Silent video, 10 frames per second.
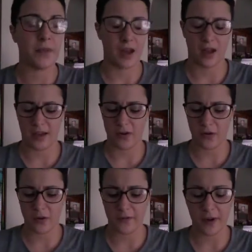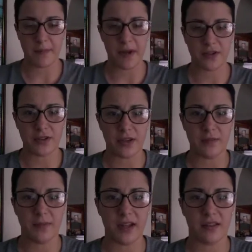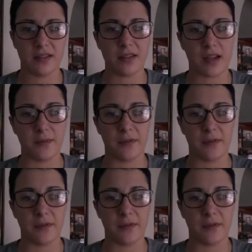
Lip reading: I don't know if I mentioned, but the type